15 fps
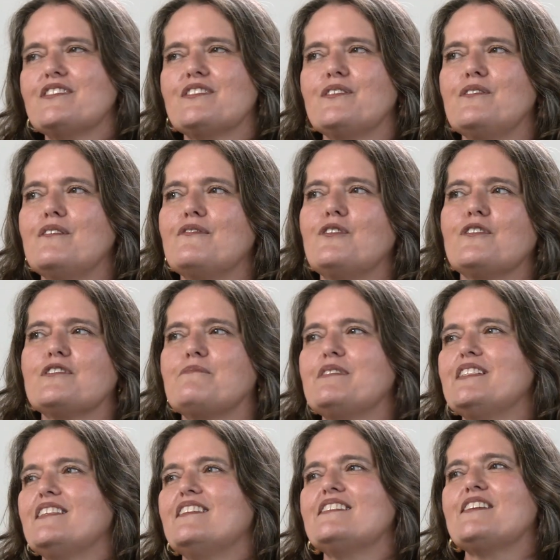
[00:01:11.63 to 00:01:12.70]
So, of course, we
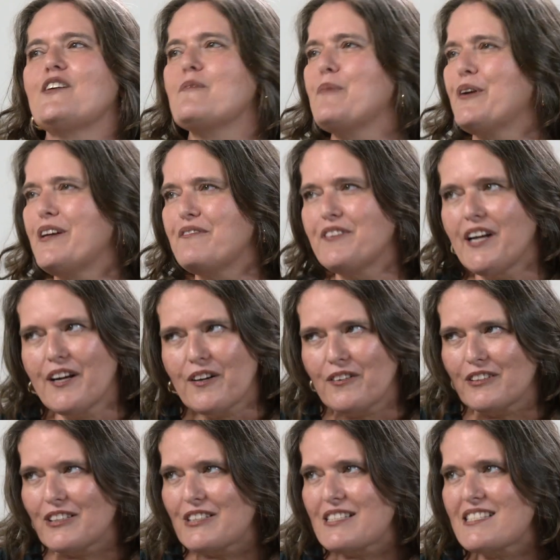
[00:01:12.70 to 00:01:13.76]
did the Ceremony of
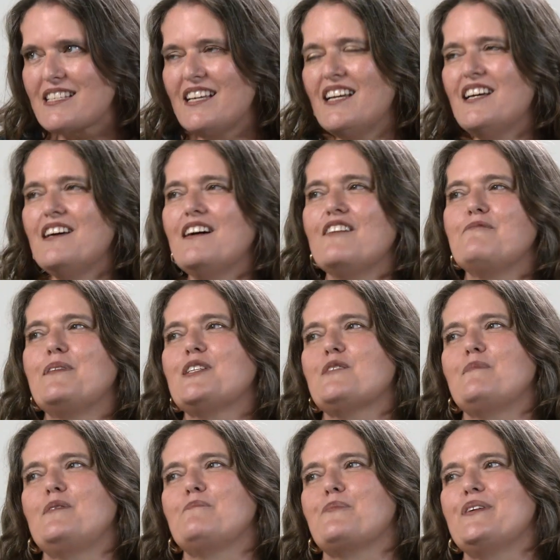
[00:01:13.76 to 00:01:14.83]
Carols of
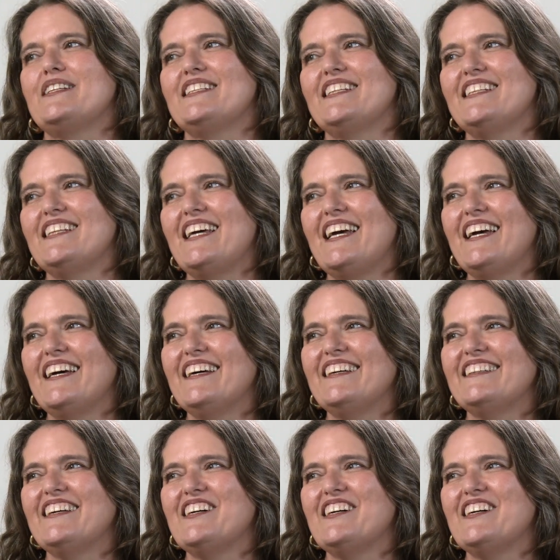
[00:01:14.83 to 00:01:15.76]
Benjamin Britten, and